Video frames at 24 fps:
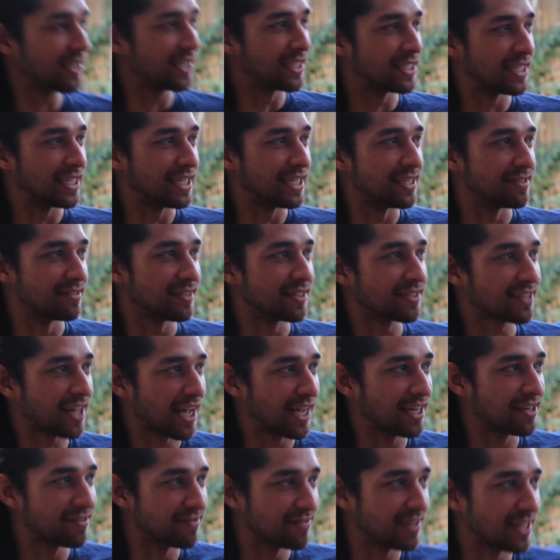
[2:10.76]
this? Is this
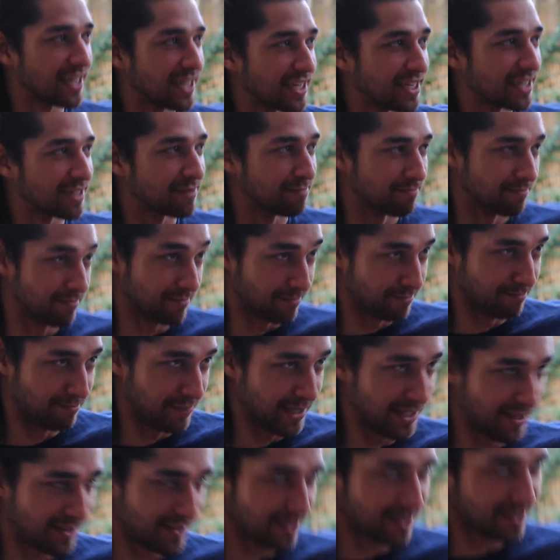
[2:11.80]
kind of like
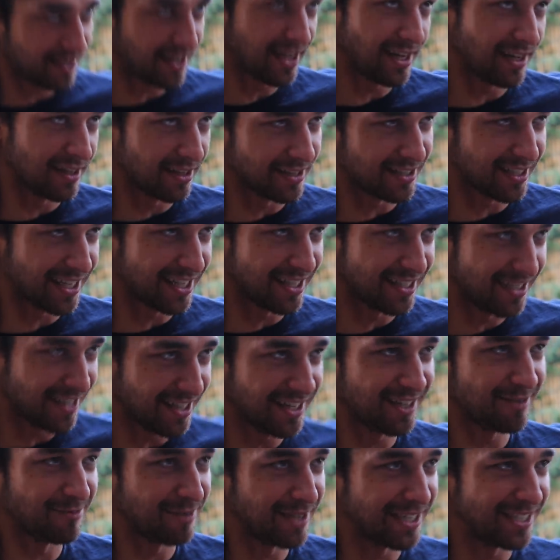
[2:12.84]
business? Hey, let's get it
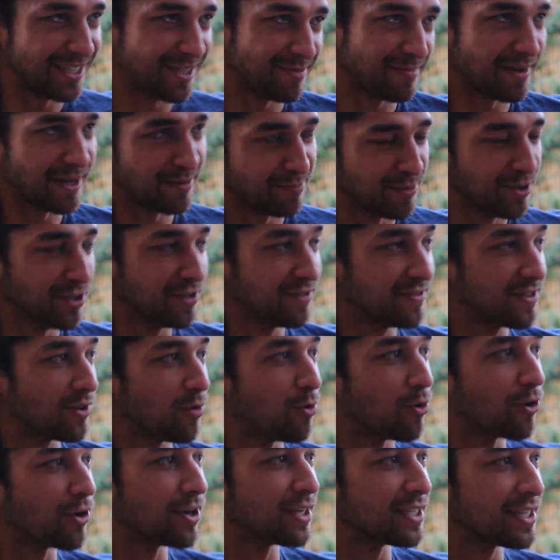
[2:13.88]
done. We need to make moves.
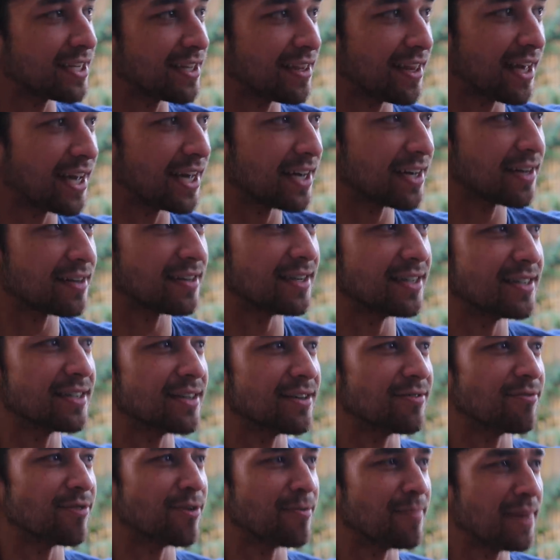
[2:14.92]
Or is it like is
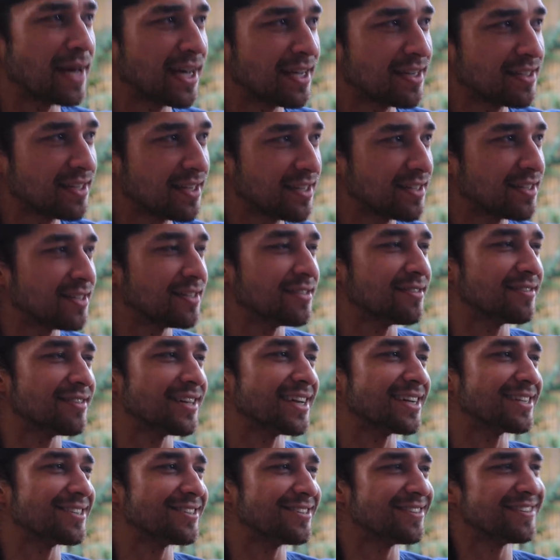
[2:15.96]
it romantic? Do you
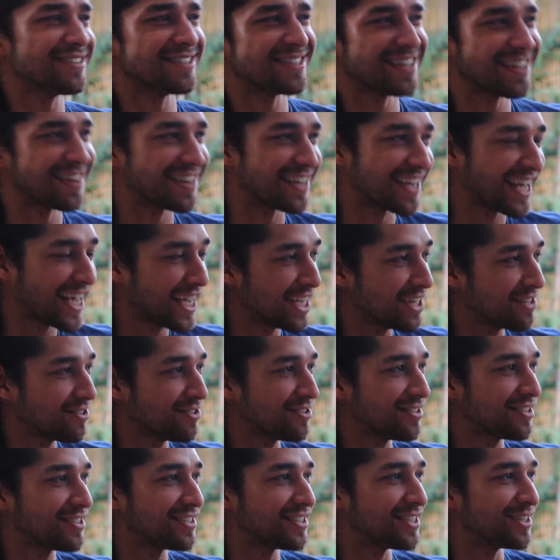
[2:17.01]
like do you set the
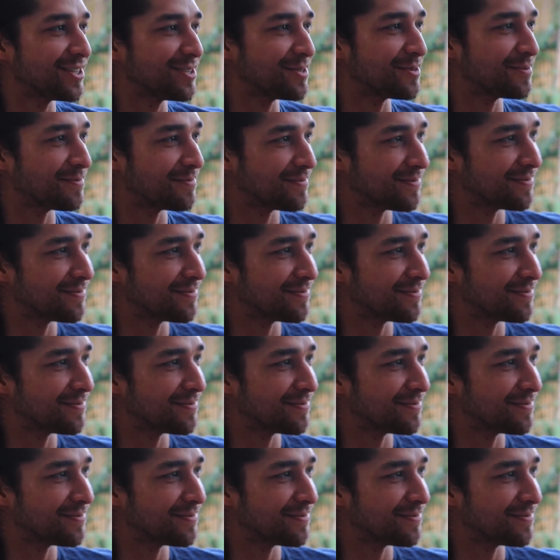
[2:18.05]
candles? Do you?